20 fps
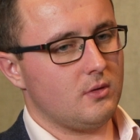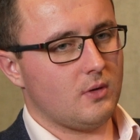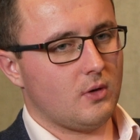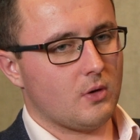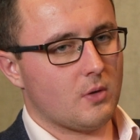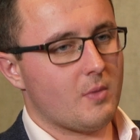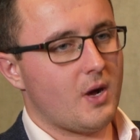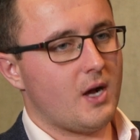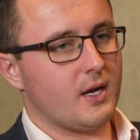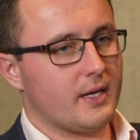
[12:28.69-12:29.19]

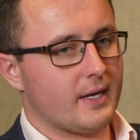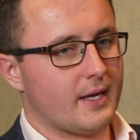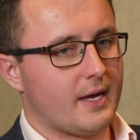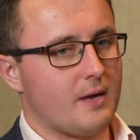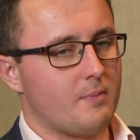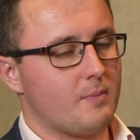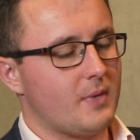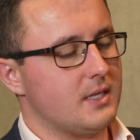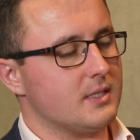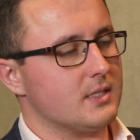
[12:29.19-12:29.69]
on a market
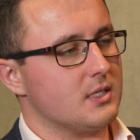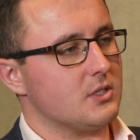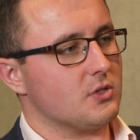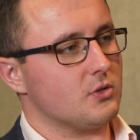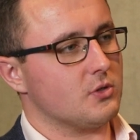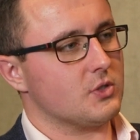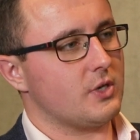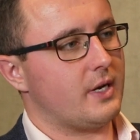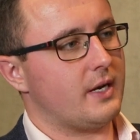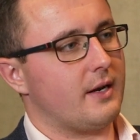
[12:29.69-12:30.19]
cap basis,
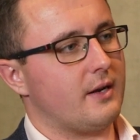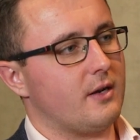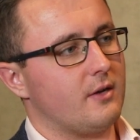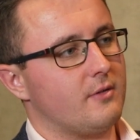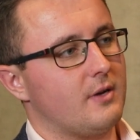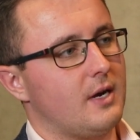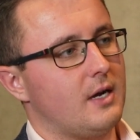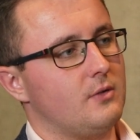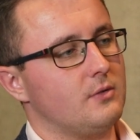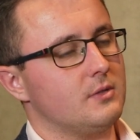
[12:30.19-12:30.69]
you're trading at
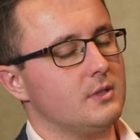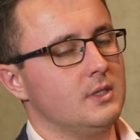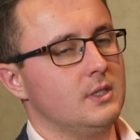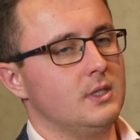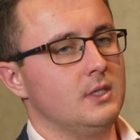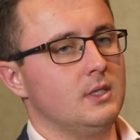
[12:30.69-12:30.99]
around